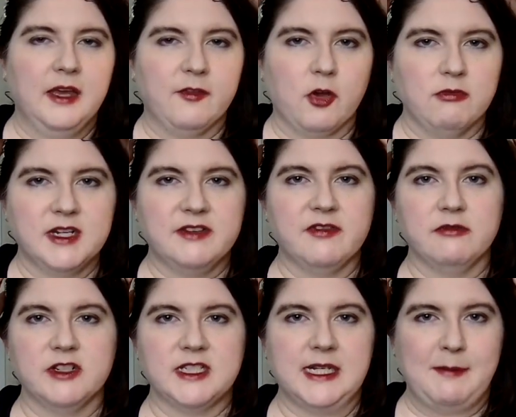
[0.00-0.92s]
I've got rid of the
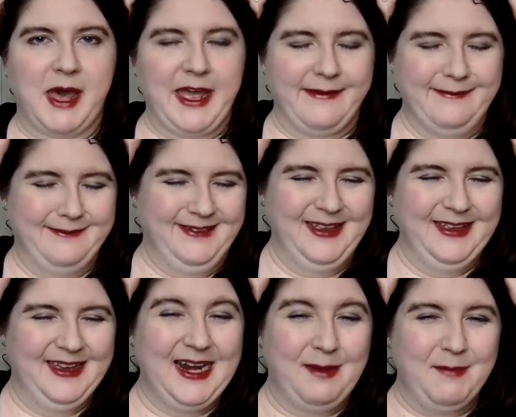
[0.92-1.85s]
rustly bag
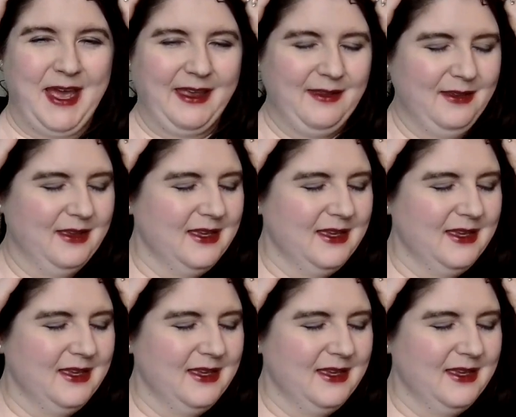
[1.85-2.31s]
and I'm back.